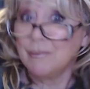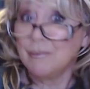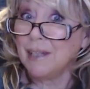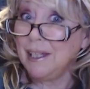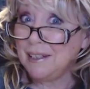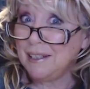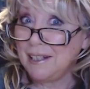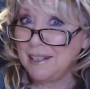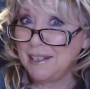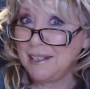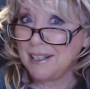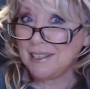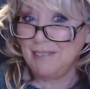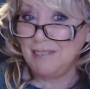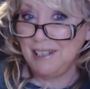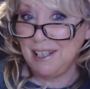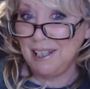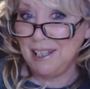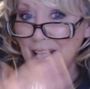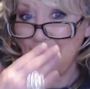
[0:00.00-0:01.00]
in our next
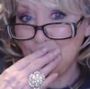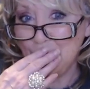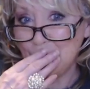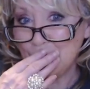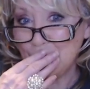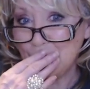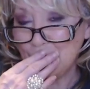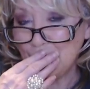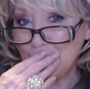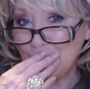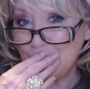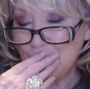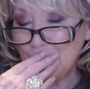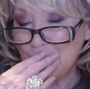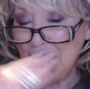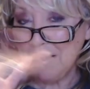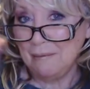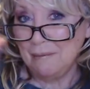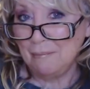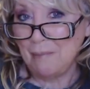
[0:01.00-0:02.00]
video.
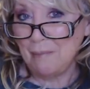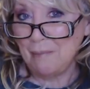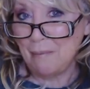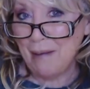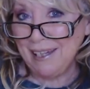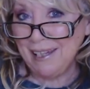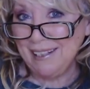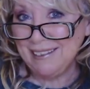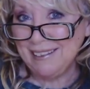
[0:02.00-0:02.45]
Bye-bye.